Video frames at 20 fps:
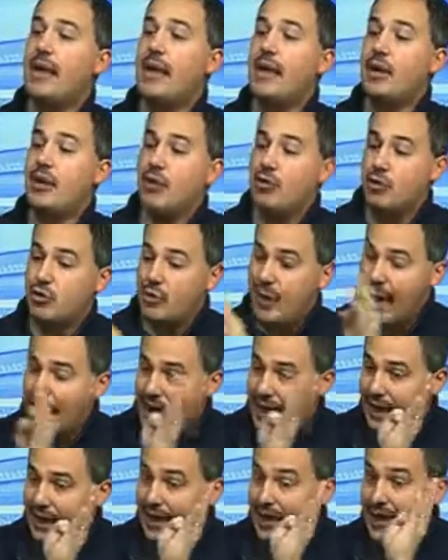he goes
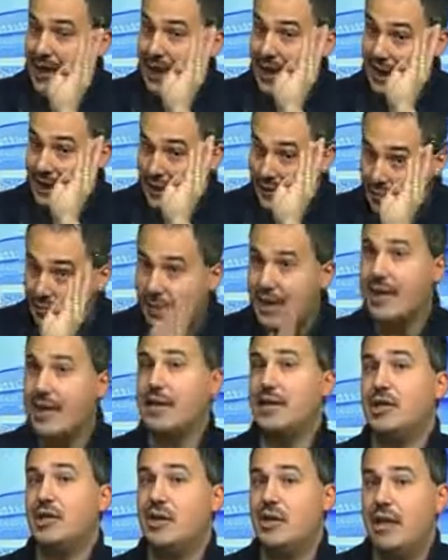back and he, he
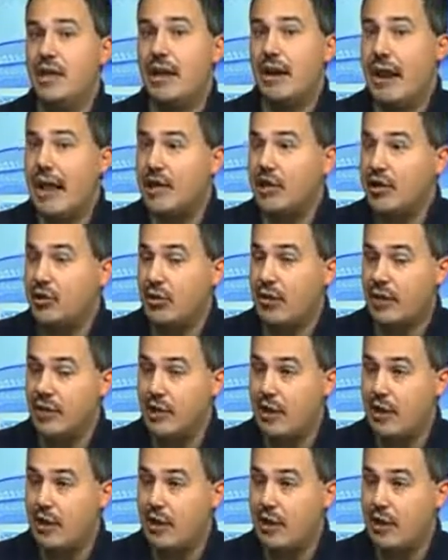admits that classical